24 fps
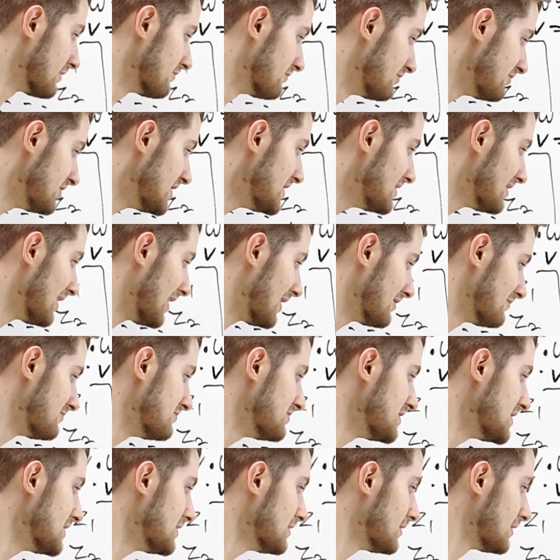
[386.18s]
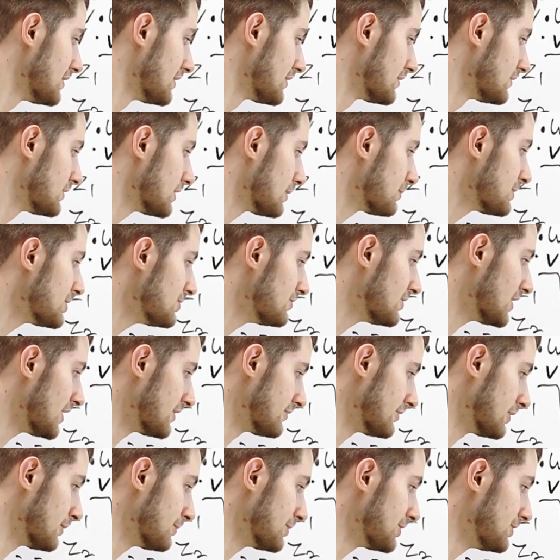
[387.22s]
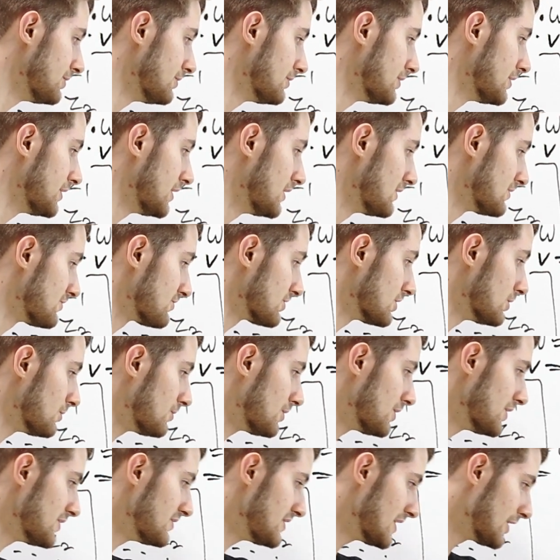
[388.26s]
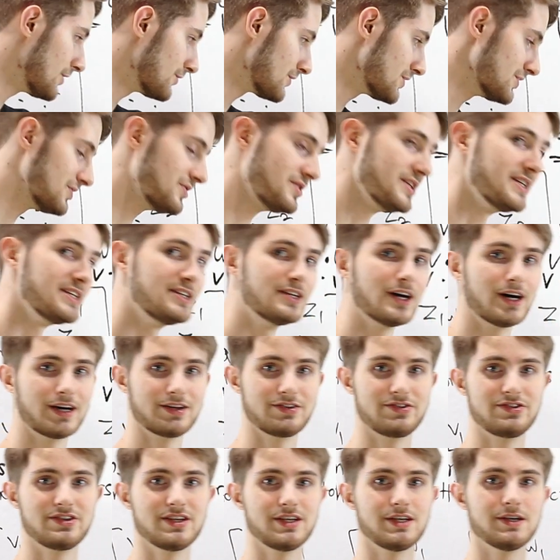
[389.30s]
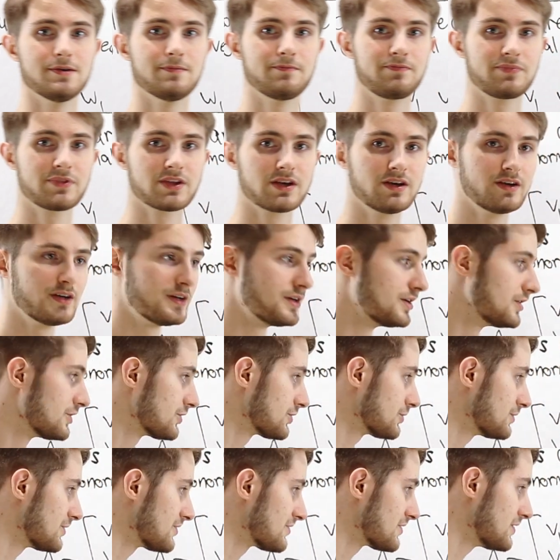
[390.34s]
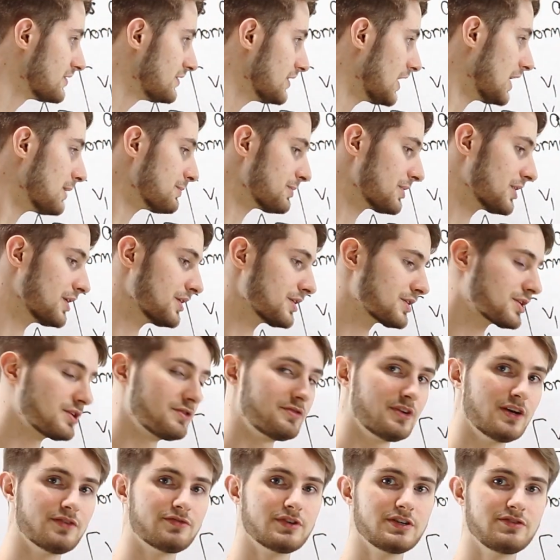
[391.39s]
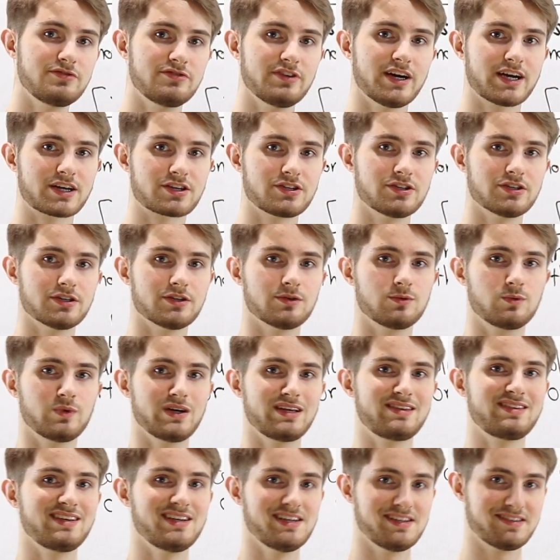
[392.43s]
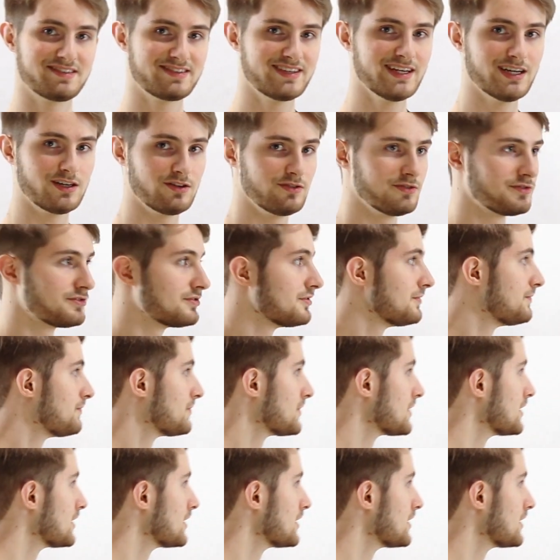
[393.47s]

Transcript: are V dot V, W dot W, and so on down to Z dot Z. So it's the dot product of every vector with itself.